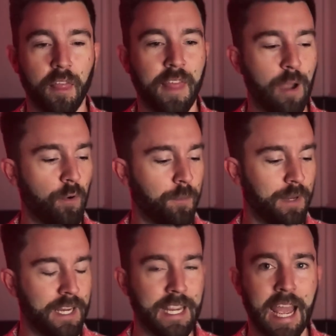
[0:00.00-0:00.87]
There
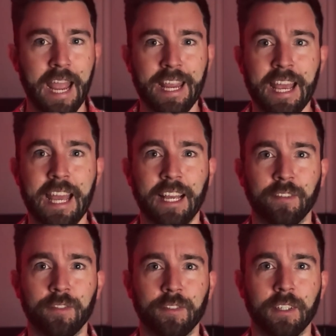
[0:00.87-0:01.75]
would be a
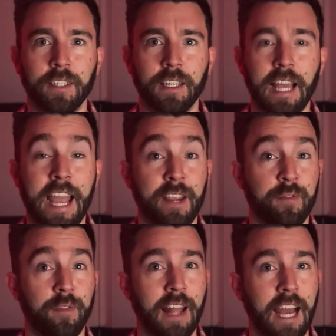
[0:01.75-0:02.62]
hiss, a
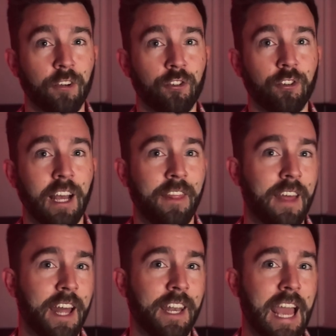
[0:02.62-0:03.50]
flash,
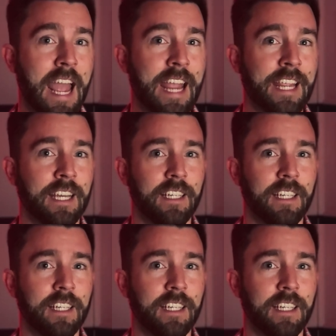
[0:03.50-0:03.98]
and then a